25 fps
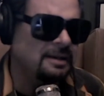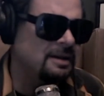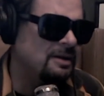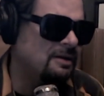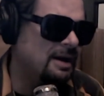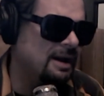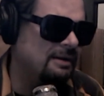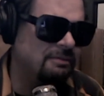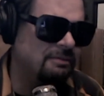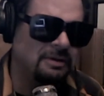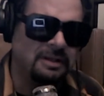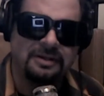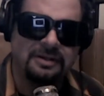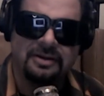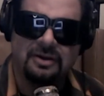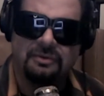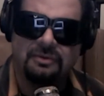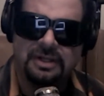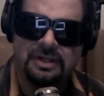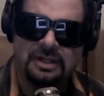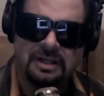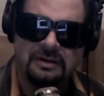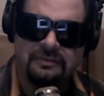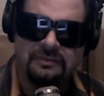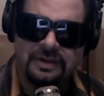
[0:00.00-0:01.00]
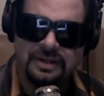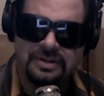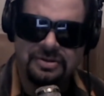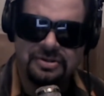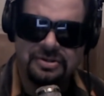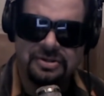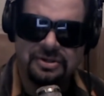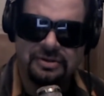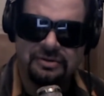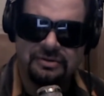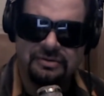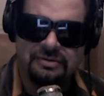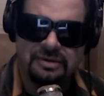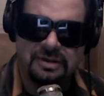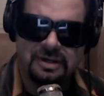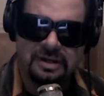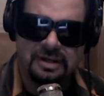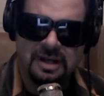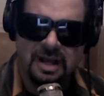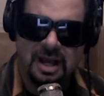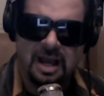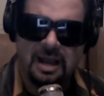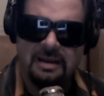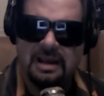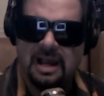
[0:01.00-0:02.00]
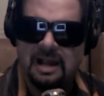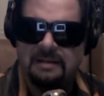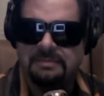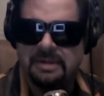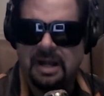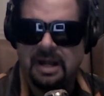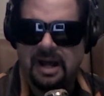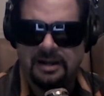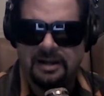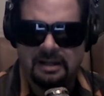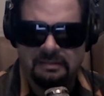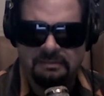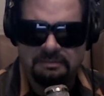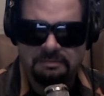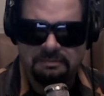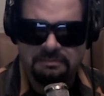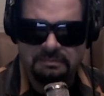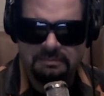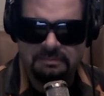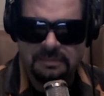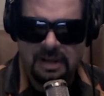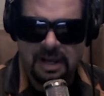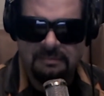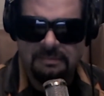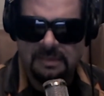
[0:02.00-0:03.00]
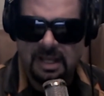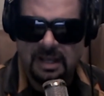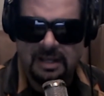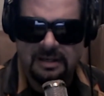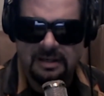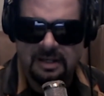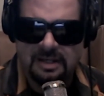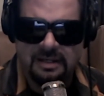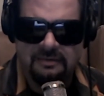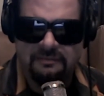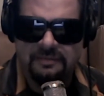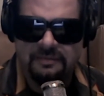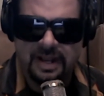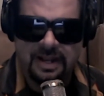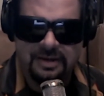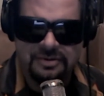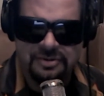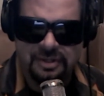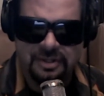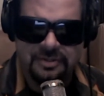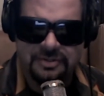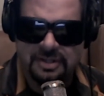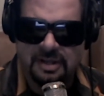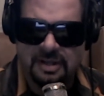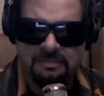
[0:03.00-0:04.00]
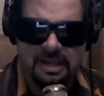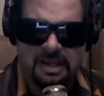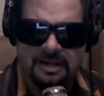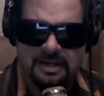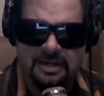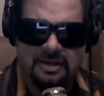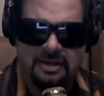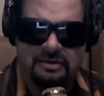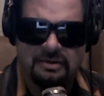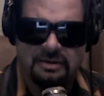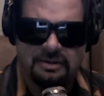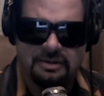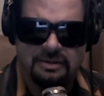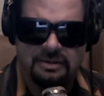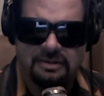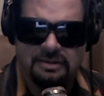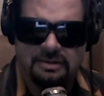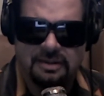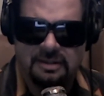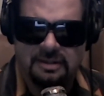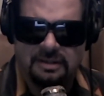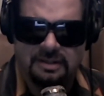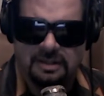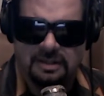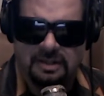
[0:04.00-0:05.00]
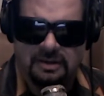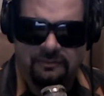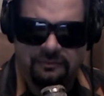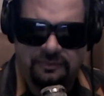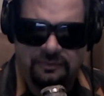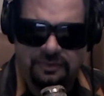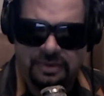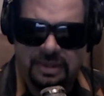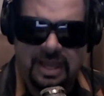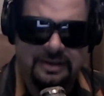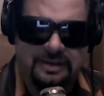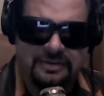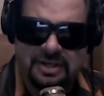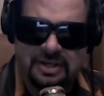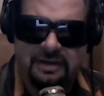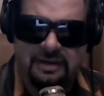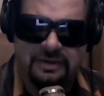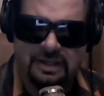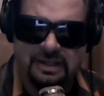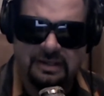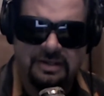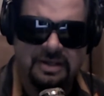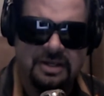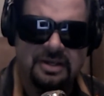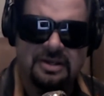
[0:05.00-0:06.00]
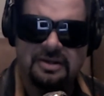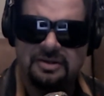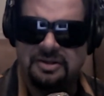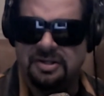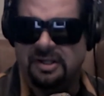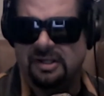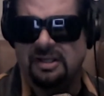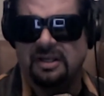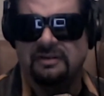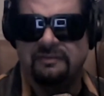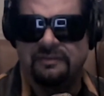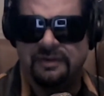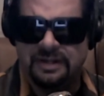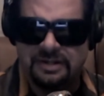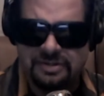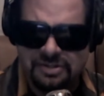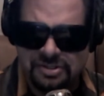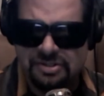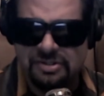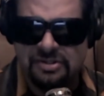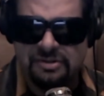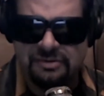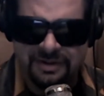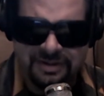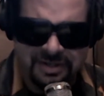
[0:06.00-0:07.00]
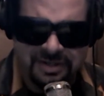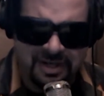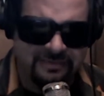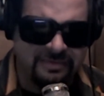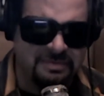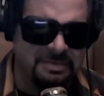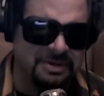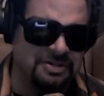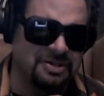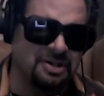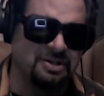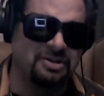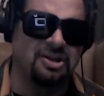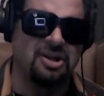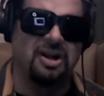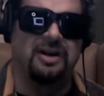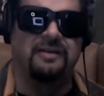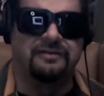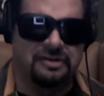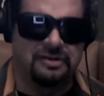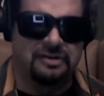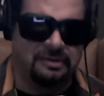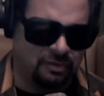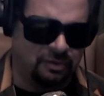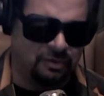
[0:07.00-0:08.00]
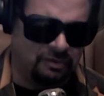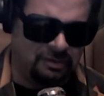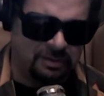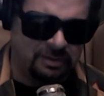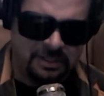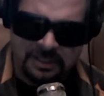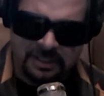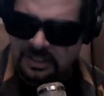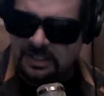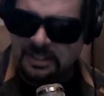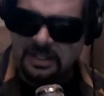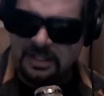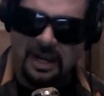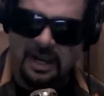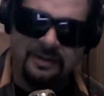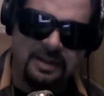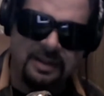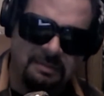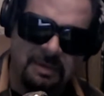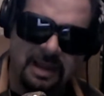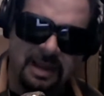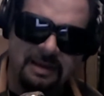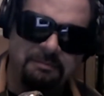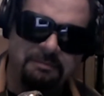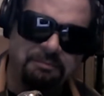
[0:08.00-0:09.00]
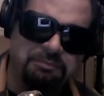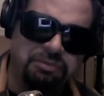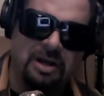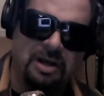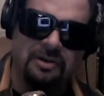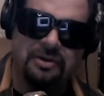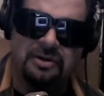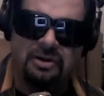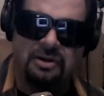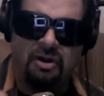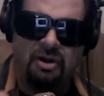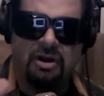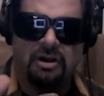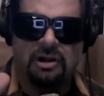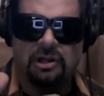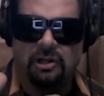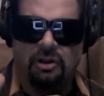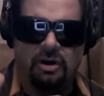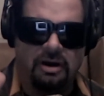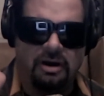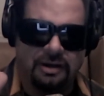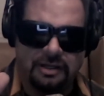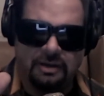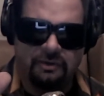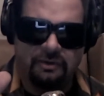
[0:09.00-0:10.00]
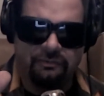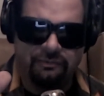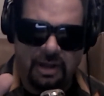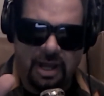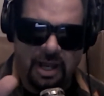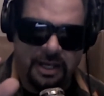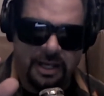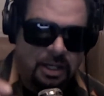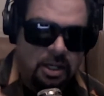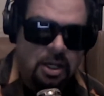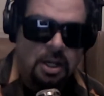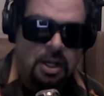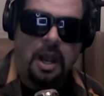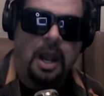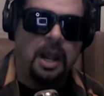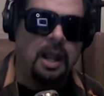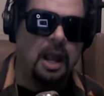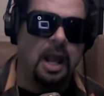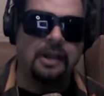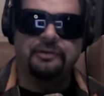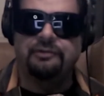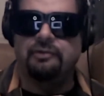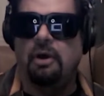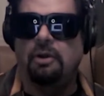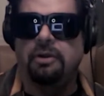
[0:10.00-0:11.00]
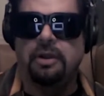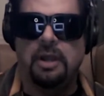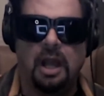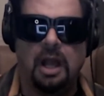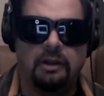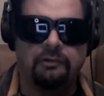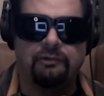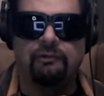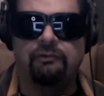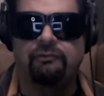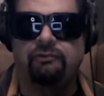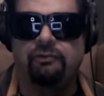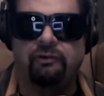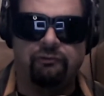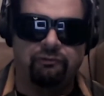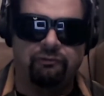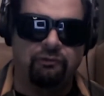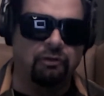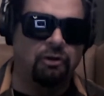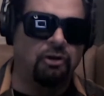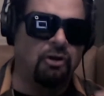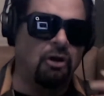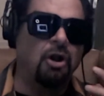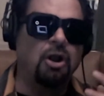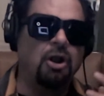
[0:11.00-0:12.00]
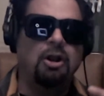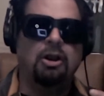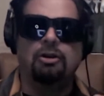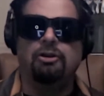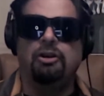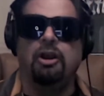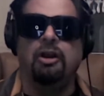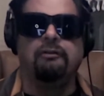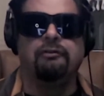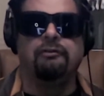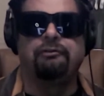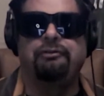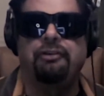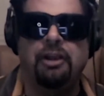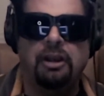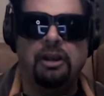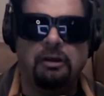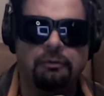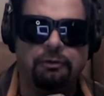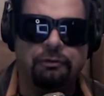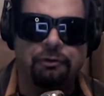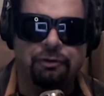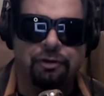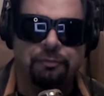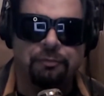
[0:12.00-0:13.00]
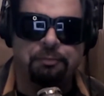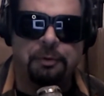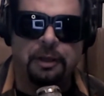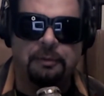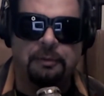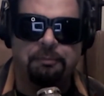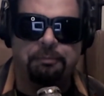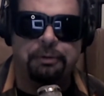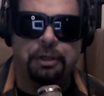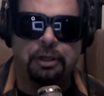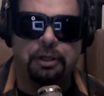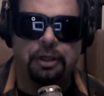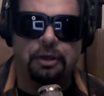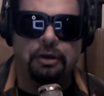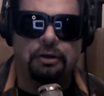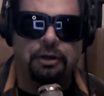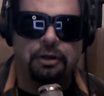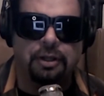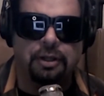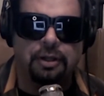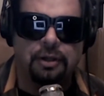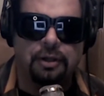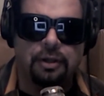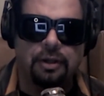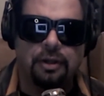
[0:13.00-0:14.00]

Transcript: I really don't want to convince you. I'm not an evangelist. I'm not here, for Thanksgiving to convince you. And then everybody's uncomfortable. And then my brother-in-law, Claudio's like, hey, I saw The Exorcist, and the girl, you ever see anyone spit puke?